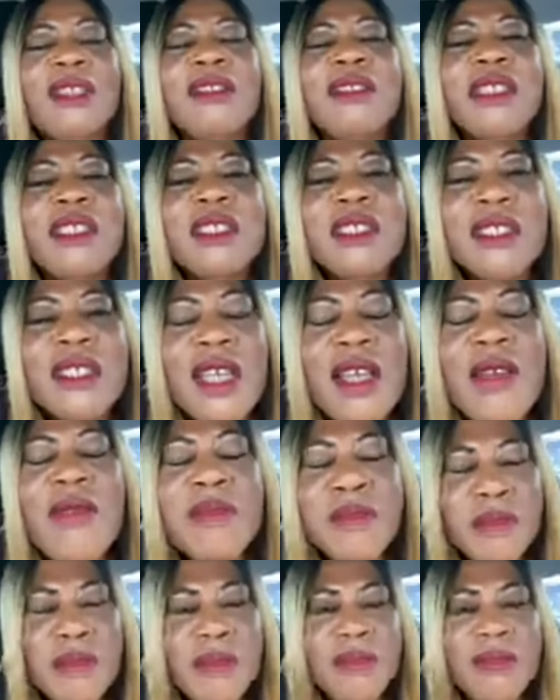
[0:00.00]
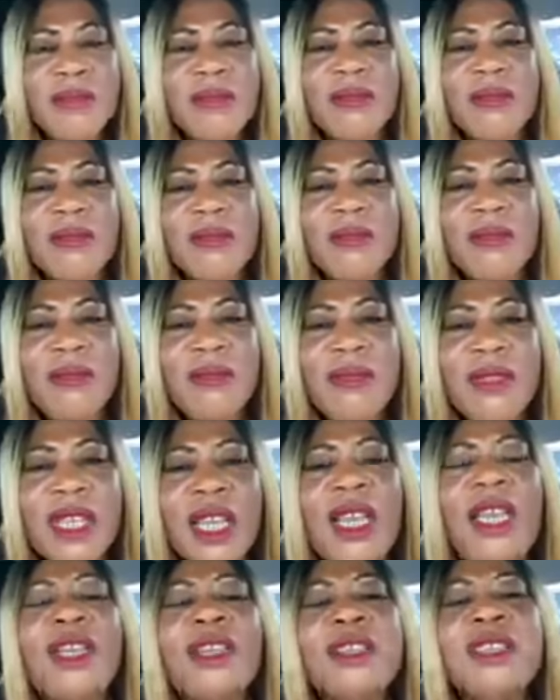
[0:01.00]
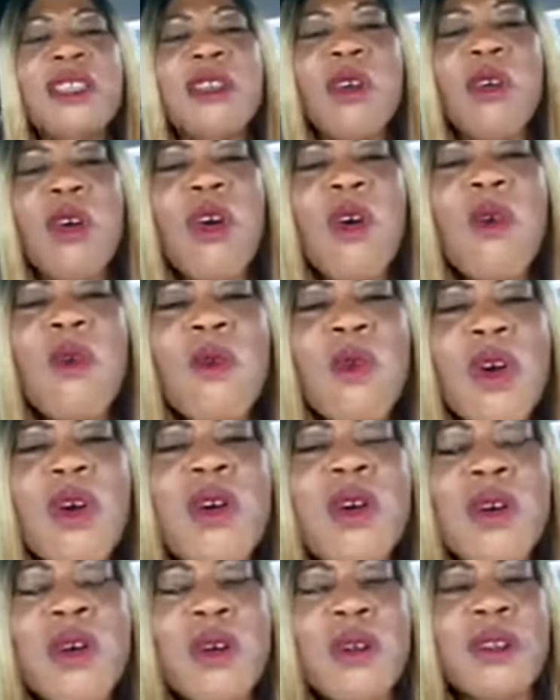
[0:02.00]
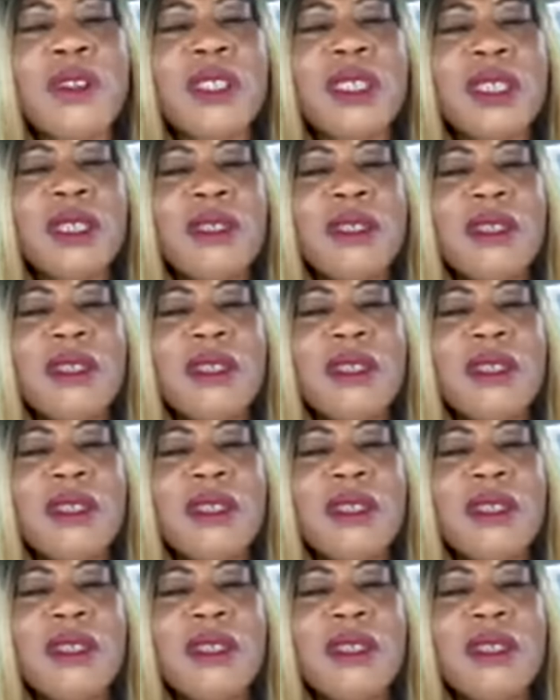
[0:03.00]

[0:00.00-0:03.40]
The same. The whole world